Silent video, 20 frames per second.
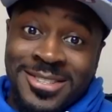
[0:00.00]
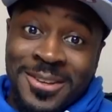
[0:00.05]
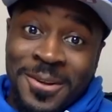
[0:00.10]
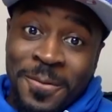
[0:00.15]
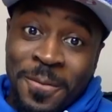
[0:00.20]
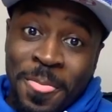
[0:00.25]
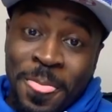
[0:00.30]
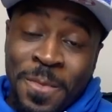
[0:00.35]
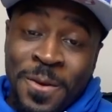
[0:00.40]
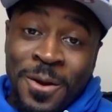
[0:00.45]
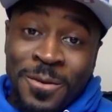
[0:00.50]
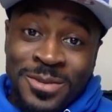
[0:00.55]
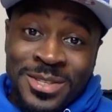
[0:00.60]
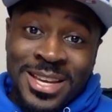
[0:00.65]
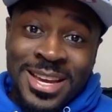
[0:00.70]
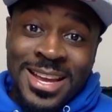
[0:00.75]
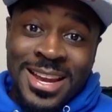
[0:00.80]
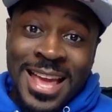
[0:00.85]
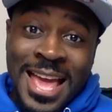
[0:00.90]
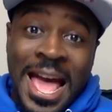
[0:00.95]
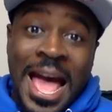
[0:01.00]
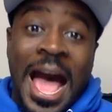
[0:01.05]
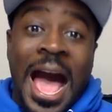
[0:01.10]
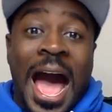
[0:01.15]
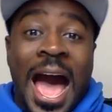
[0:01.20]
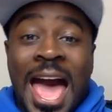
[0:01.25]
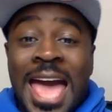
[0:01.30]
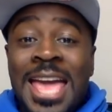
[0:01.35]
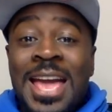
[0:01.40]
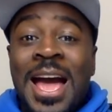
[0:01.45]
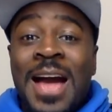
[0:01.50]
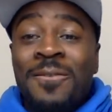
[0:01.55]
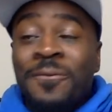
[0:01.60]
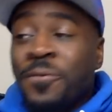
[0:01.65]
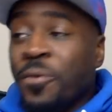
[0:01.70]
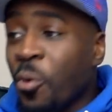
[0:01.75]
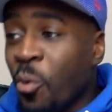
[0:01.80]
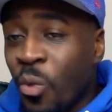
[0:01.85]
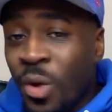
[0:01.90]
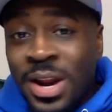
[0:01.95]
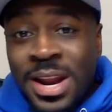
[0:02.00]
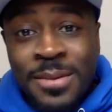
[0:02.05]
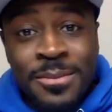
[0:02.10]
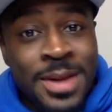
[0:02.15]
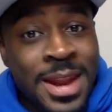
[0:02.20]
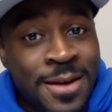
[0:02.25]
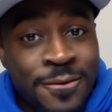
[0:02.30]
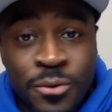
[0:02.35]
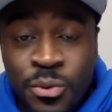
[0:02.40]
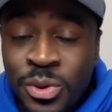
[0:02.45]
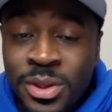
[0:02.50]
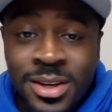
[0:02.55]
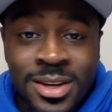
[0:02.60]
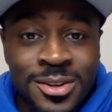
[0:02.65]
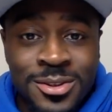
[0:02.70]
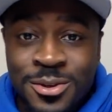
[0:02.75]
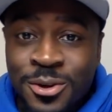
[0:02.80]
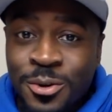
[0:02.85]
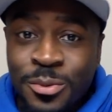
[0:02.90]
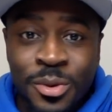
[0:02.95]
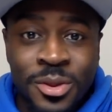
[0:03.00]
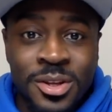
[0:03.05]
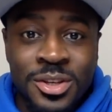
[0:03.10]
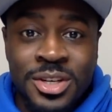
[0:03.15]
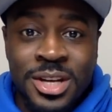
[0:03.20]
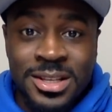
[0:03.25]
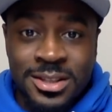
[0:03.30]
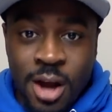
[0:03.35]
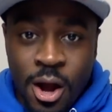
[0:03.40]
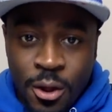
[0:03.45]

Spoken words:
You know what I'm saying? I, for one, am never really concerned about the Jets.